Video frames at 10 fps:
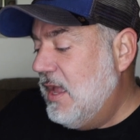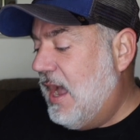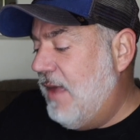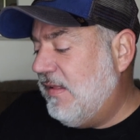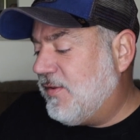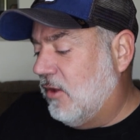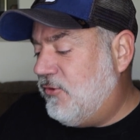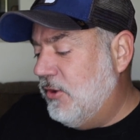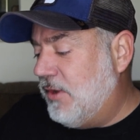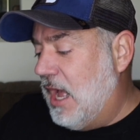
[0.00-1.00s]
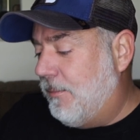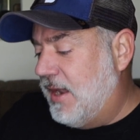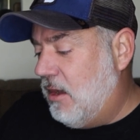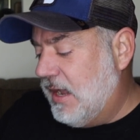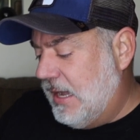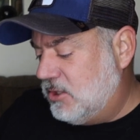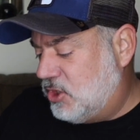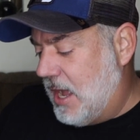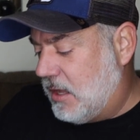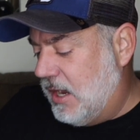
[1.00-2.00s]
I had this all tuned up, and now I got
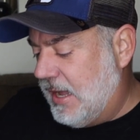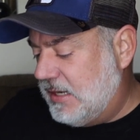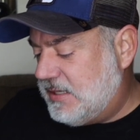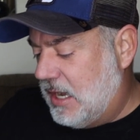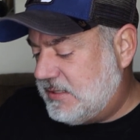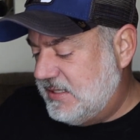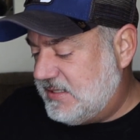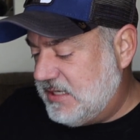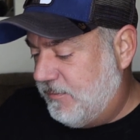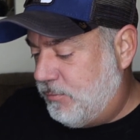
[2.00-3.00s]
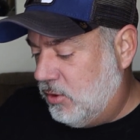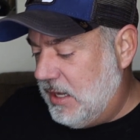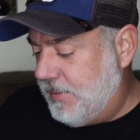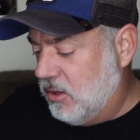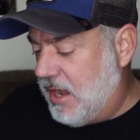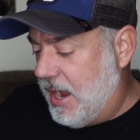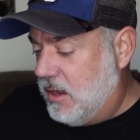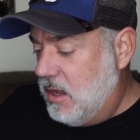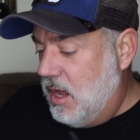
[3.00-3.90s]
Jack, I got Tati stuff pulled up. Okay.